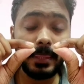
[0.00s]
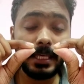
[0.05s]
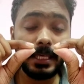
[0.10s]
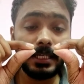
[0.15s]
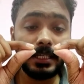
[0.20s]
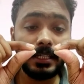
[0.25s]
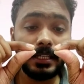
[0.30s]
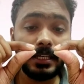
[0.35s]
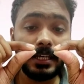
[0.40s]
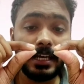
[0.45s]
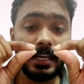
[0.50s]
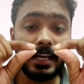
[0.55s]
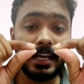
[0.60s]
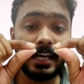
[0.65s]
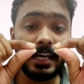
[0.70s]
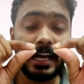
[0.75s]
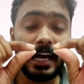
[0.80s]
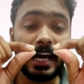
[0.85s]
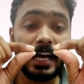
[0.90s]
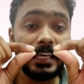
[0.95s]
then
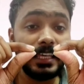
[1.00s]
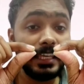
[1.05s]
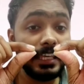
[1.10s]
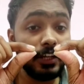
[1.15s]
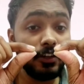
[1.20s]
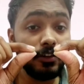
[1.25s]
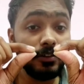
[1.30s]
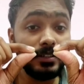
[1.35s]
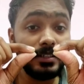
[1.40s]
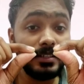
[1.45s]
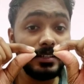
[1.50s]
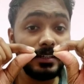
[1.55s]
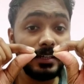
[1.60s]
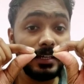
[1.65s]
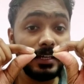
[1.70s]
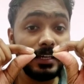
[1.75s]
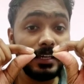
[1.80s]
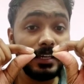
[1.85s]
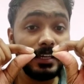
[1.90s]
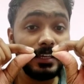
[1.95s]
I cannot
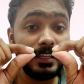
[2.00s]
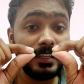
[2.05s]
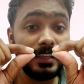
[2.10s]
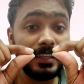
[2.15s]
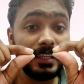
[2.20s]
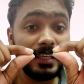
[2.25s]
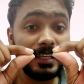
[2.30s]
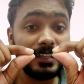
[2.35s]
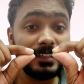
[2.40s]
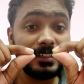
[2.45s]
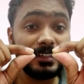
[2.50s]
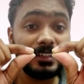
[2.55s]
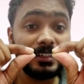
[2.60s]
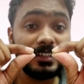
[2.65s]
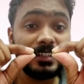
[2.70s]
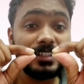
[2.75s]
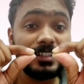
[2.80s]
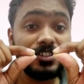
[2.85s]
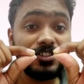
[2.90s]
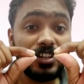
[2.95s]
say
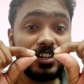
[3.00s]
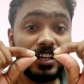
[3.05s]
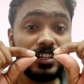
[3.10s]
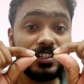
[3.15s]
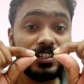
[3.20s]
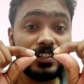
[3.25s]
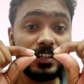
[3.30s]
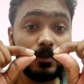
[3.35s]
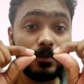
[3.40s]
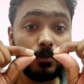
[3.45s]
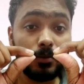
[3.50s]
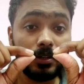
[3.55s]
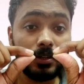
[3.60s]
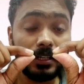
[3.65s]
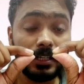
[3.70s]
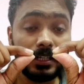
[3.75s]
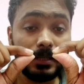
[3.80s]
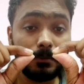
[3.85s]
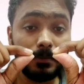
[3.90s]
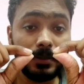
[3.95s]
that charges are
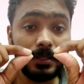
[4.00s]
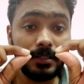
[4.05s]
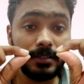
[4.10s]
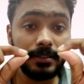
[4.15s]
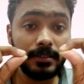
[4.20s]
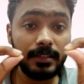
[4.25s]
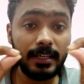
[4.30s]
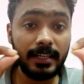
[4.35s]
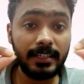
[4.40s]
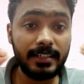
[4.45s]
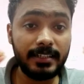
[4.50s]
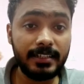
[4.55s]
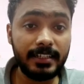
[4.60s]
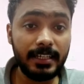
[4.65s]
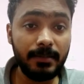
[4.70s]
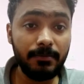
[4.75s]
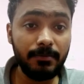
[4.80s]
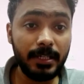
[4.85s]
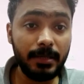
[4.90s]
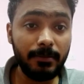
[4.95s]
point-like. But at the
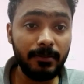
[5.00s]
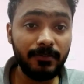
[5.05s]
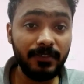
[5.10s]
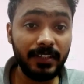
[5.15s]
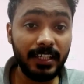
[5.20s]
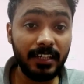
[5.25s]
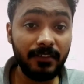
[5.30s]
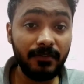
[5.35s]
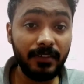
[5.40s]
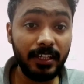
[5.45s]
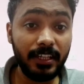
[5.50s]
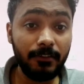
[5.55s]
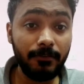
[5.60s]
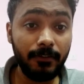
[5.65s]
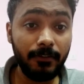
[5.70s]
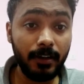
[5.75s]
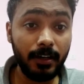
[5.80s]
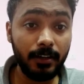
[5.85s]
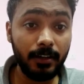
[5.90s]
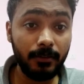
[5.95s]
same time, if they are very
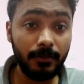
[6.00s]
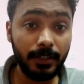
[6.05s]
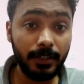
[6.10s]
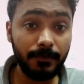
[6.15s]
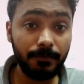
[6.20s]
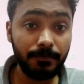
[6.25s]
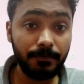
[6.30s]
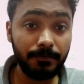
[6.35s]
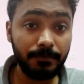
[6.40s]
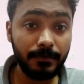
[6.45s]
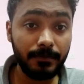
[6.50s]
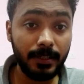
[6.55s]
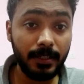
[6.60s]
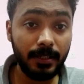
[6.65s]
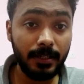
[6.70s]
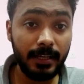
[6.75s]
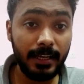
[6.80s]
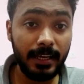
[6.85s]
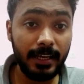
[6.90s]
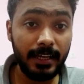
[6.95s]
far away,
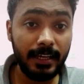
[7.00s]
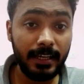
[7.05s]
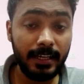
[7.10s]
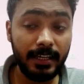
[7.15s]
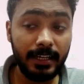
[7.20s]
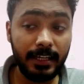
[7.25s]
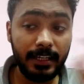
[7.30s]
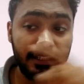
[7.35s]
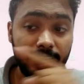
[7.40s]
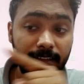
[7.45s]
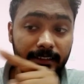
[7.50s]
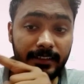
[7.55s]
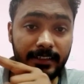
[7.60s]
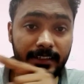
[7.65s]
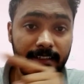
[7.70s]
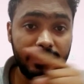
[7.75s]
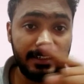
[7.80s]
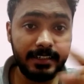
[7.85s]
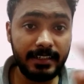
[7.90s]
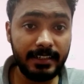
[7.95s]

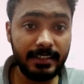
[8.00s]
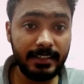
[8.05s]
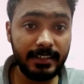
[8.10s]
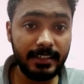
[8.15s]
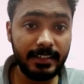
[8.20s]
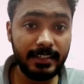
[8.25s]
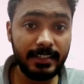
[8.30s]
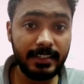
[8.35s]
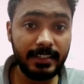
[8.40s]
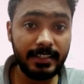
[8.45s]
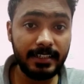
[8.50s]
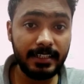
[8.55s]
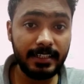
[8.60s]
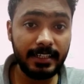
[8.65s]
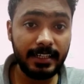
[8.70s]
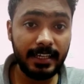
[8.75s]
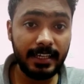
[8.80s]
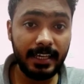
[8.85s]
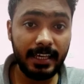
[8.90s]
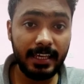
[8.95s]
this
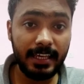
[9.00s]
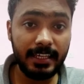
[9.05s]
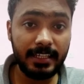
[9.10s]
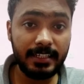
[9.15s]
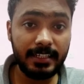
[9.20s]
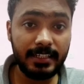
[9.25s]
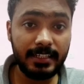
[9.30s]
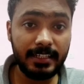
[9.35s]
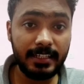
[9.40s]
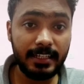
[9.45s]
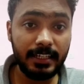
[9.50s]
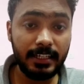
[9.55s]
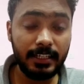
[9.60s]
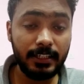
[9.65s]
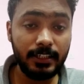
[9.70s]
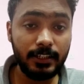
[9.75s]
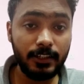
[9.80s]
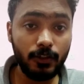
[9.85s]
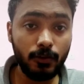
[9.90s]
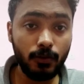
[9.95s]
distance is
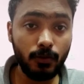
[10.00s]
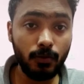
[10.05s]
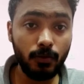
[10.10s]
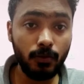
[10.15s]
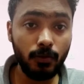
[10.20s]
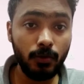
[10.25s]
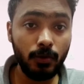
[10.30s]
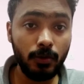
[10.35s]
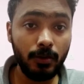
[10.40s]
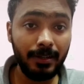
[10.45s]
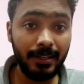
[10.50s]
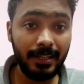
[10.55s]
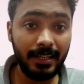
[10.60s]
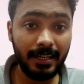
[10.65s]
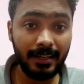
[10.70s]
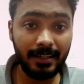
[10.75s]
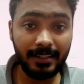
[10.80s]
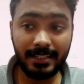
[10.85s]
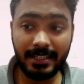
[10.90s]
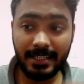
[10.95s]
so
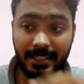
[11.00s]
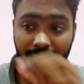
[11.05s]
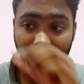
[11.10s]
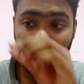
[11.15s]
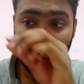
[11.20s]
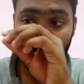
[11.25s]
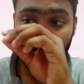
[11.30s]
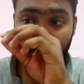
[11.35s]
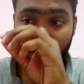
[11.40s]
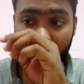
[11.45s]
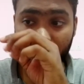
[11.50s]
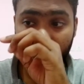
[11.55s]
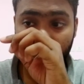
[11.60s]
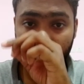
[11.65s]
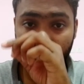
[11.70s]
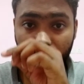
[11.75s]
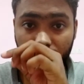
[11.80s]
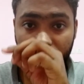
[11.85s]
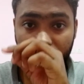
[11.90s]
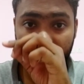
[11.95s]
large as
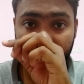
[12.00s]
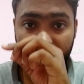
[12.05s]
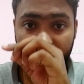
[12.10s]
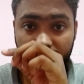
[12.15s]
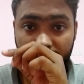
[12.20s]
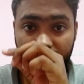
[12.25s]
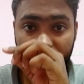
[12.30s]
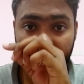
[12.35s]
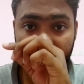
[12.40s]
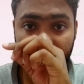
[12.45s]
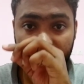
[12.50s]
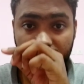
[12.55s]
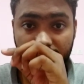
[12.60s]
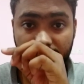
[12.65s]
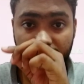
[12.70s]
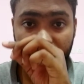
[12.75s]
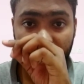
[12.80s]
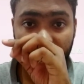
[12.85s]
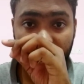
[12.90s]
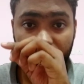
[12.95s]
compared to this
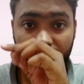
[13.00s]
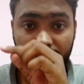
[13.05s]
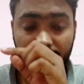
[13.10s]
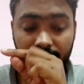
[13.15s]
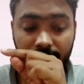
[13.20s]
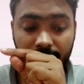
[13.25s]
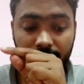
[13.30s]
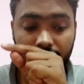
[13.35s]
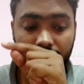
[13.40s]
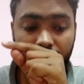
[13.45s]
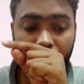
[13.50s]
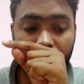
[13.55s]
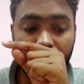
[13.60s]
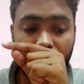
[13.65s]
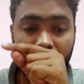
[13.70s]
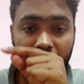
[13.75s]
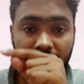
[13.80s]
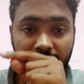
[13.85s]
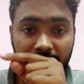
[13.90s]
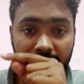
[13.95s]
distance, the
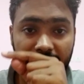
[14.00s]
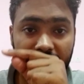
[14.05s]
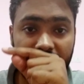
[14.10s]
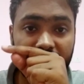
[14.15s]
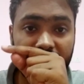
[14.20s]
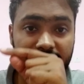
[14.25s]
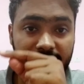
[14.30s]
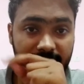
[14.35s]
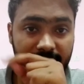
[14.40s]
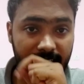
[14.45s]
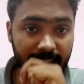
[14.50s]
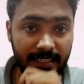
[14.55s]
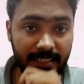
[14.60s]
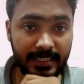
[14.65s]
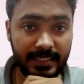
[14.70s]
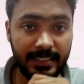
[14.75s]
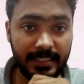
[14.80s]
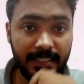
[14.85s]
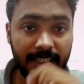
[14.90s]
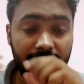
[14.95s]
linear
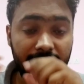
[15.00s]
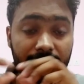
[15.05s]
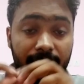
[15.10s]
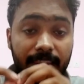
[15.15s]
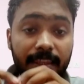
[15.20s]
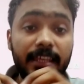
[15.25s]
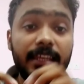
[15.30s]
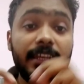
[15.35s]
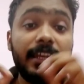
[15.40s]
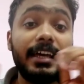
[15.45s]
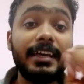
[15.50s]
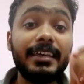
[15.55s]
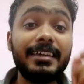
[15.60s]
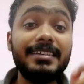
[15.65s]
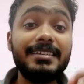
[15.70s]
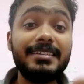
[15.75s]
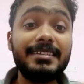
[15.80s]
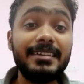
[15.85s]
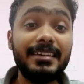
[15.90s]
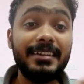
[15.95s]
size, then I
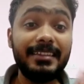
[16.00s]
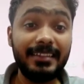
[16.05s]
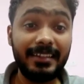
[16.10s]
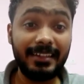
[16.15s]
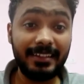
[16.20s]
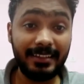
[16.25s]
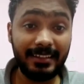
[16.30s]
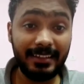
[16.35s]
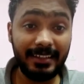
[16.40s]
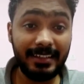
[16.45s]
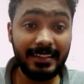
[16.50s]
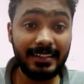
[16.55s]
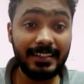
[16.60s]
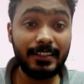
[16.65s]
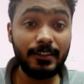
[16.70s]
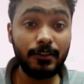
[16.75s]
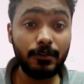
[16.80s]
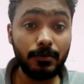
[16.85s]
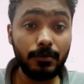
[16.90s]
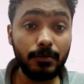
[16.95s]
can say that
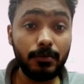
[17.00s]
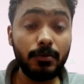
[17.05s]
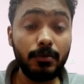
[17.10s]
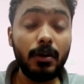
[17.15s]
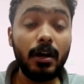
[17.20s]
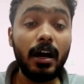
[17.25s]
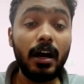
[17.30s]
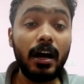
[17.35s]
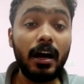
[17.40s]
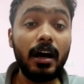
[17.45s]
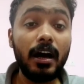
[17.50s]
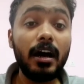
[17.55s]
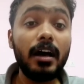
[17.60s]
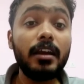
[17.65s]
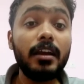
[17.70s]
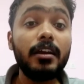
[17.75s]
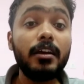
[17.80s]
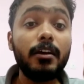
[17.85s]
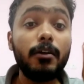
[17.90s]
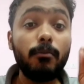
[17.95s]
these two
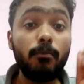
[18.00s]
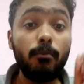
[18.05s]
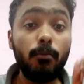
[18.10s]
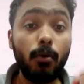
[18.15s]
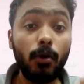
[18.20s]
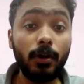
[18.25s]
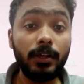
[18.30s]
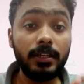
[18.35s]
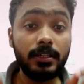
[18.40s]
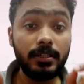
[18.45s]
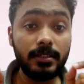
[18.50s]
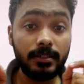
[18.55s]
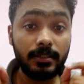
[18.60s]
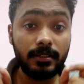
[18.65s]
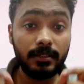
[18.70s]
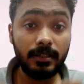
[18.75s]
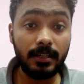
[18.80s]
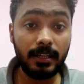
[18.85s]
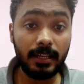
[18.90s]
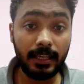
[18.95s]
are
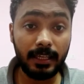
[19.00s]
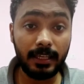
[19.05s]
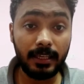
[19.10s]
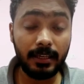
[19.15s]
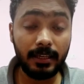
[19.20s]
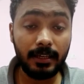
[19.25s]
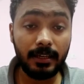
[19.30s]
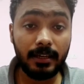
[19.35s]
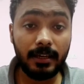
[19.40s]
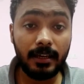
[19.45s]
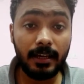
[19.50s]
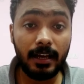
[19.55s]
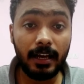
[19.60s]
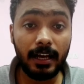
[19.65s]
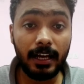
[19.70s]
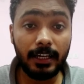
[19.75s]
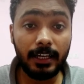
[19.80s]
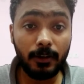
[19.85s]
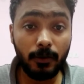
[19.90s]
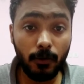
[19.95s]
point-like.
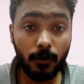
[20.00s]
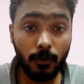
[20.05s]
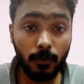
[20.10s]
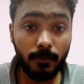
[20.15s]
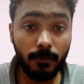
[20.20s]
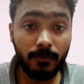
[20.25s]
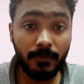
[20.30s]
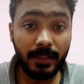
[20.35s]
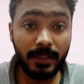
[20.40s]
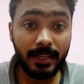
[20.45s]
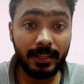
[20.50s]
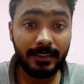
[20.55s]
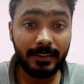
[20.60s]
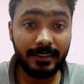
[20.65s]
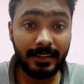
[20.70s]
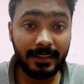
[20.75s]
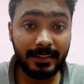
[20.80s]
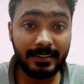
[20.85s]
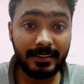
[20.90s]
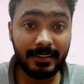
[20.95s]
I hope
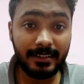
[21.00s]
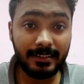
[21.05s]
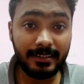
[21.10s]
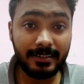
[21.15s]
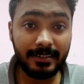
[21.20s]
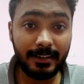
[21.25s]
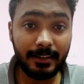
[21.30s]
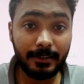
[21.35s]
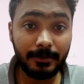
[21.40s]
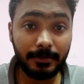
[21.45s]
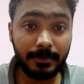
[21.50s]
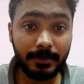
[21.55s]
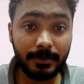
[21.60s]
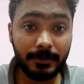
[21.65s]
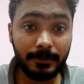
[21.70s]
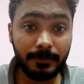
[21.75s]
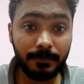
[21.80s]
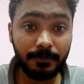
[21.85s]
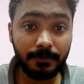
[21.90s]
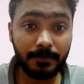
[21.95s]
that is
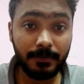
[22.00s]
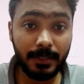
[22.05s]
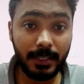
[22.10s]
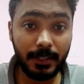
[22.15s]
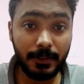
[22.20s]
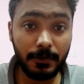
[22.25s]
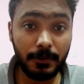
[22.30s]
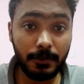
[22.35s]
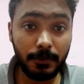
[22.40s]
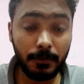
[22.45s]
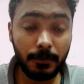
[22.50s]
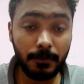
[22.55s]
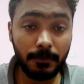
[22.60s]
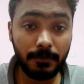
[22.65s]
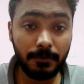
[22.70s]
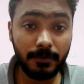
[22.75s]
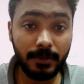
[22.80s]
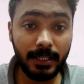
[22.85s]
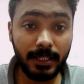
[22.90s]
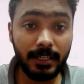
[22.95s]
understandable. Yes or
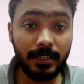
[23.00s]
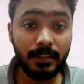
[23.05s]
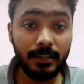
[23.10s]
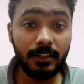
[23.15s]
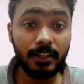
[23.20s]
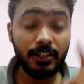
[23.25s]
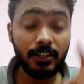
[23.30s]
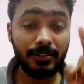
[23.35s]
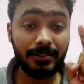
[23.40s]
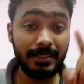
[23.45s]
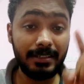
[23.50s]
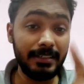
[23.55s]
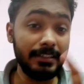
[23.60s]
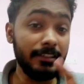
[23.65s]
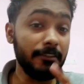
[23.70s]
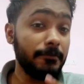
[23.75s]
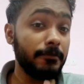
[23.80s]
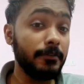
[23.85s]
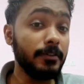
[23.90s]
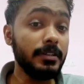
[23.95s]
no, right? This
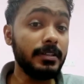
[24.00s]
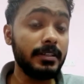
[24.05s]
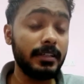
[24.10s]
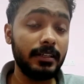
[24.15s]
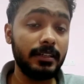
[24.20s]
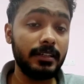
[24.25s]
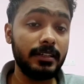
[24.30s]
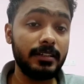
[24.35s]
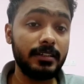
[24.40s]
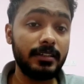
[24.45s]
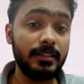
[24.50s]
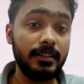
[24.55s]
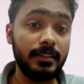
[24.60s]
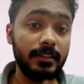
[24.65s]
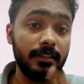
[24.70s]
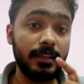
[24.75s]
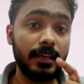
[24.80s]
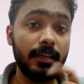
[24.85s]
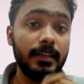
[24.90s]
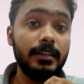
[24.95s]
is the first
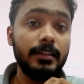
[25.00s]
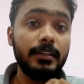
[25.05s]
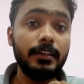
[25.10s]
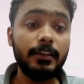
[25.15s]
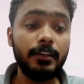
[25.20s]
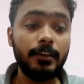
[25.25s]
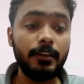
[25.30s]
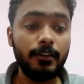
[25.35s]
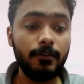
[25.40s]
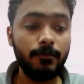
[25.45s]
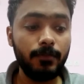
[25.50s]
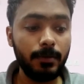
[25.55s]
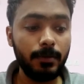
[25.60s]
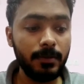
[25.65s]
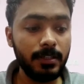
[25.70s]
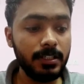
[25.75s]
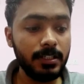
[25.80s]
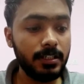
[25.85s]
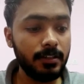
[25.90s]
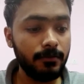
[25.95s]
condition that
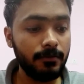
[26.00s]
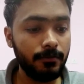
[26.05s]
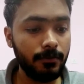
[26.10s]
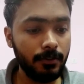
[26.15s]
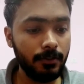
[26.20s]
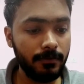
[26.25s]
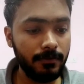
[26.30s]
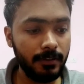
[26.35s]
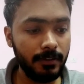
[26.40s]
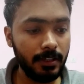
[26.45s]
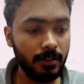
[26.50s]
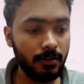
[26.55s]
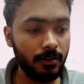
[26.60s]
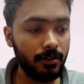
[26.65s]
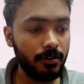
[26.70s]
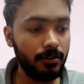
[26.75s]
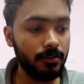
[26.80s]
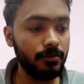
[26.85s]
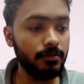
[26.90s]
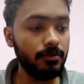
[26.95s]
we must fulfill in
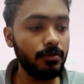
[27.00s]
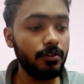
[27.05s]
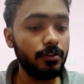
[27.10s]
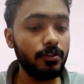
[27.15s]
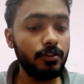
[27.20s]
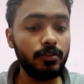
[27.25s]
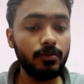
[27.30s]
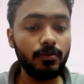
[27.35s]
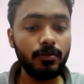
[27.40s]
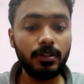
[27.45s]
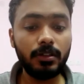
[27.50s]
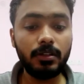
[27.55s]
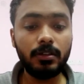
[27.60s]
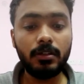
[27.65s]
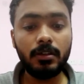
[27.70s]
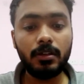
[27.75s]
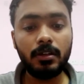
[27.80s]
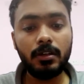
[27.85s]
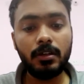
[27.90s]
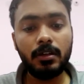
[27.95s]
order to do
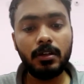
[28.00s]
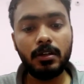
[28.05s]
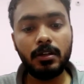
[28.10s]
the